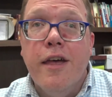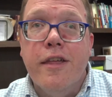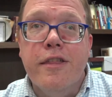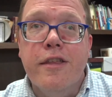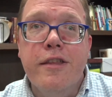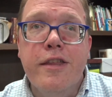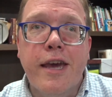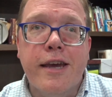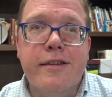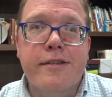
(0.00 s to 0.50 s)

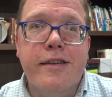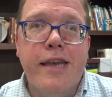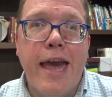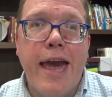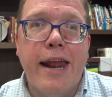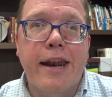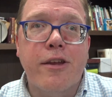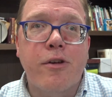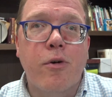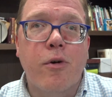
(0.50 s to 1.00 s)
The next
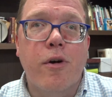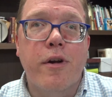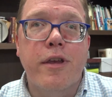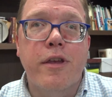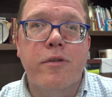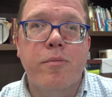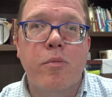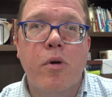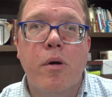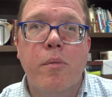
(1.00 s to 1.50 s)

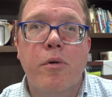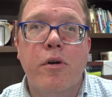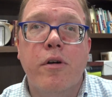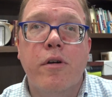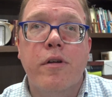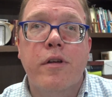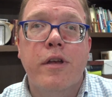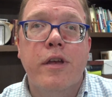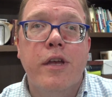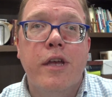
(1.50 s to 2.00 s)
category is mobile.